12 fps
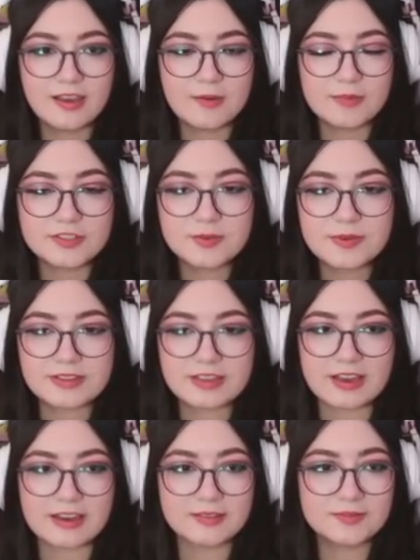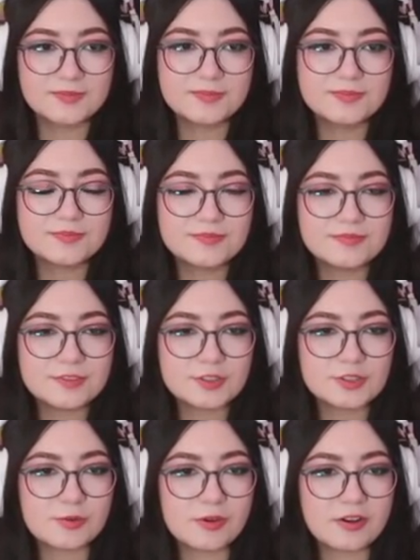It must have been, yeah,
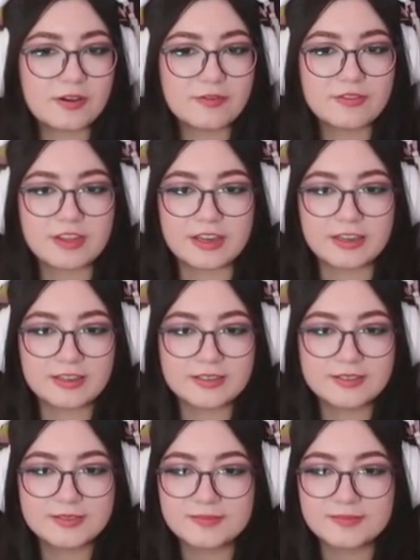just a one-off thing.